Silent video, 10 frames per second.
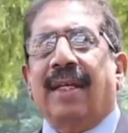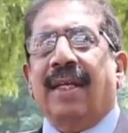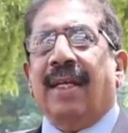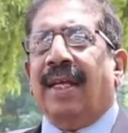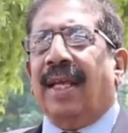
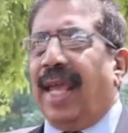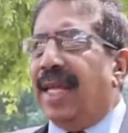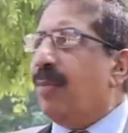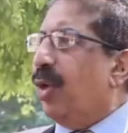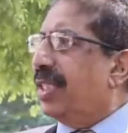Can
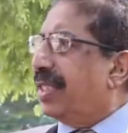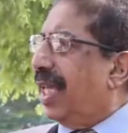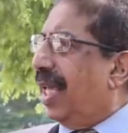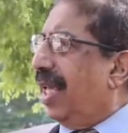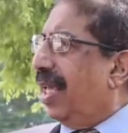
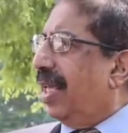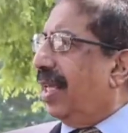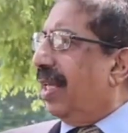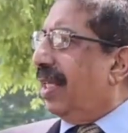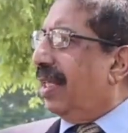anybody say
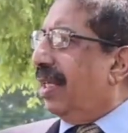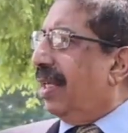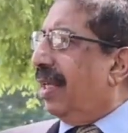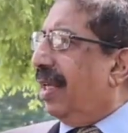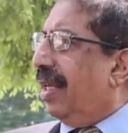
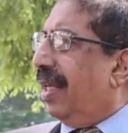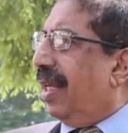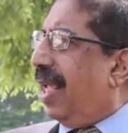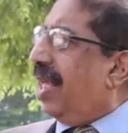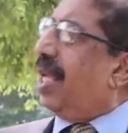
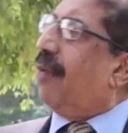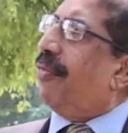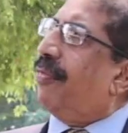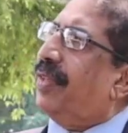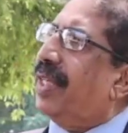
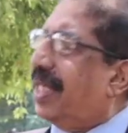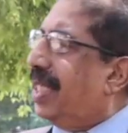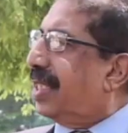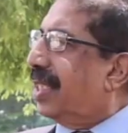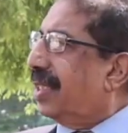any of
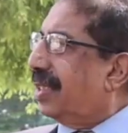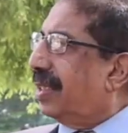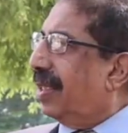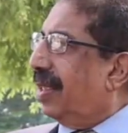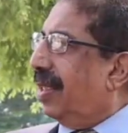the
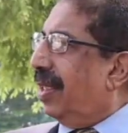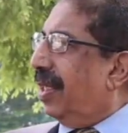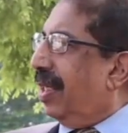teachers